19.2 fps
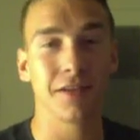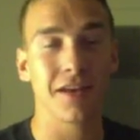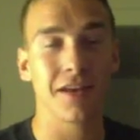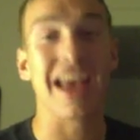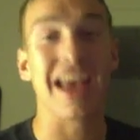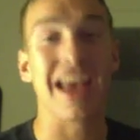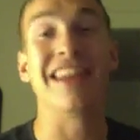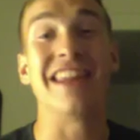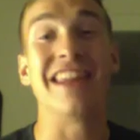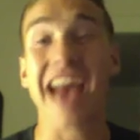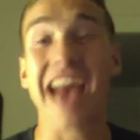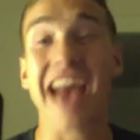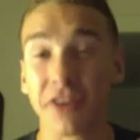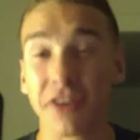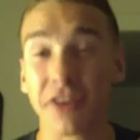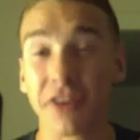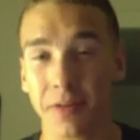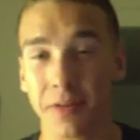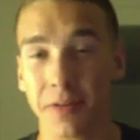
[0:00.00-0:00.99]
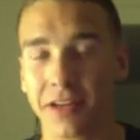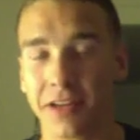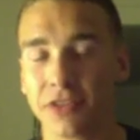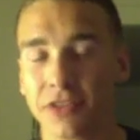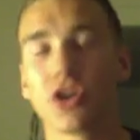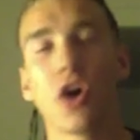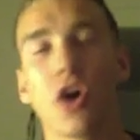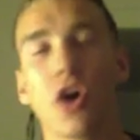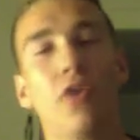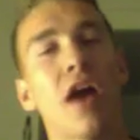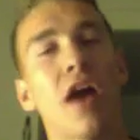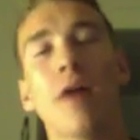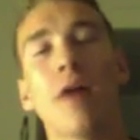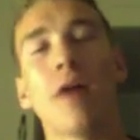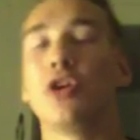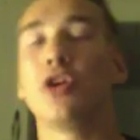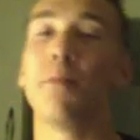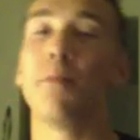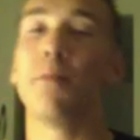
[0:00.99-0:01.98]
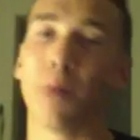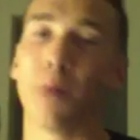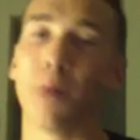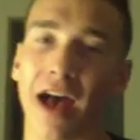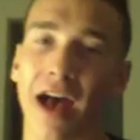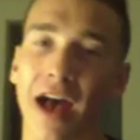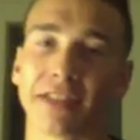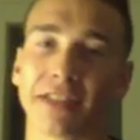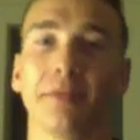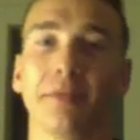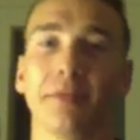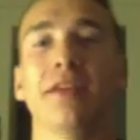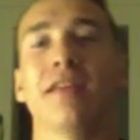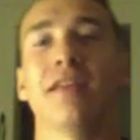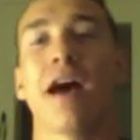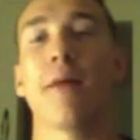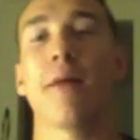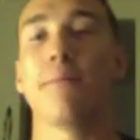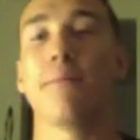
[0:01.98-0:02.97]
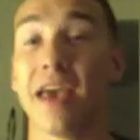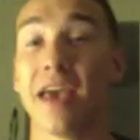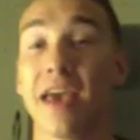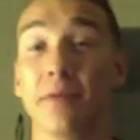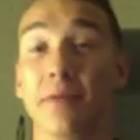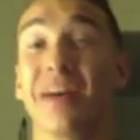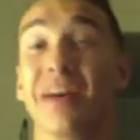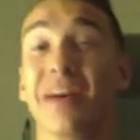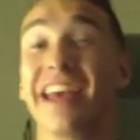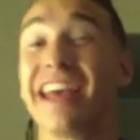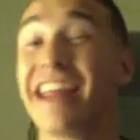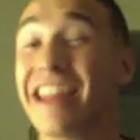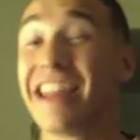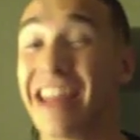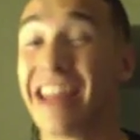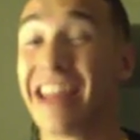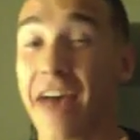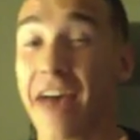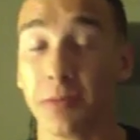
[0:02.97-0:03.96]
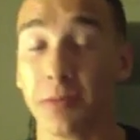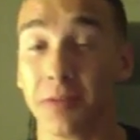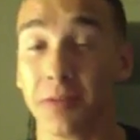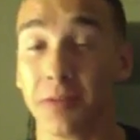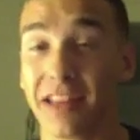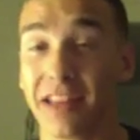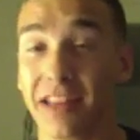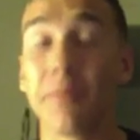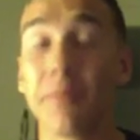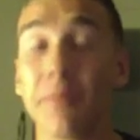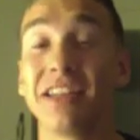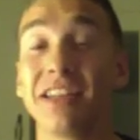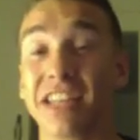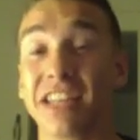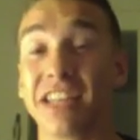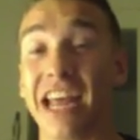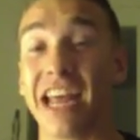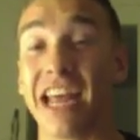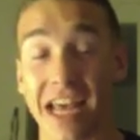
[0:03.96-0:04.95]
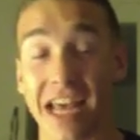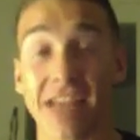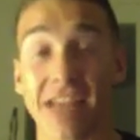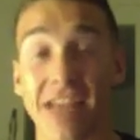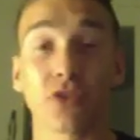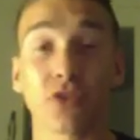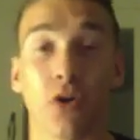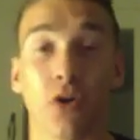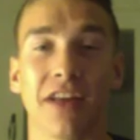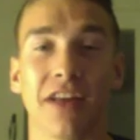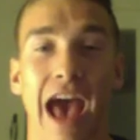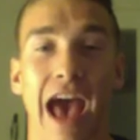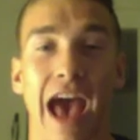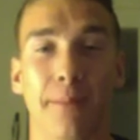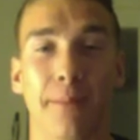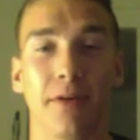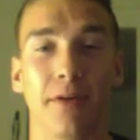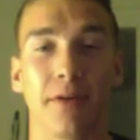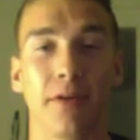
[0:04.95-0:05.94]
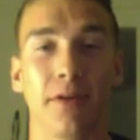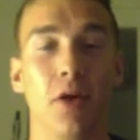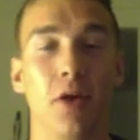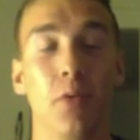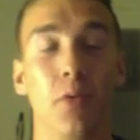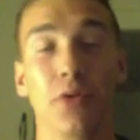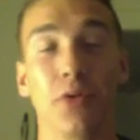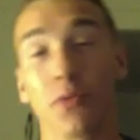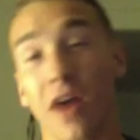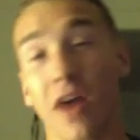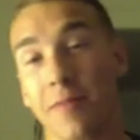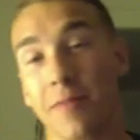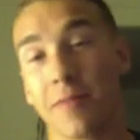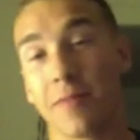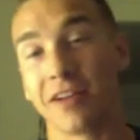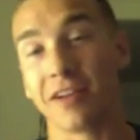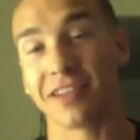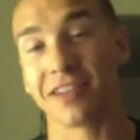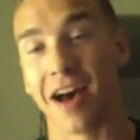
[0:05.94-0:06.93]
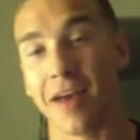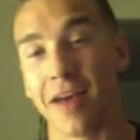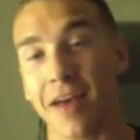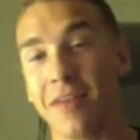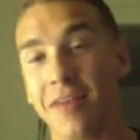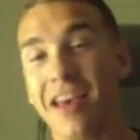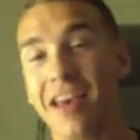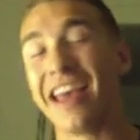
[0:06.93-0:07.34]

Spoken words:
inevitably, so not possibly, not maybe, but inevitably, that means it is going to happen with the right amount of time.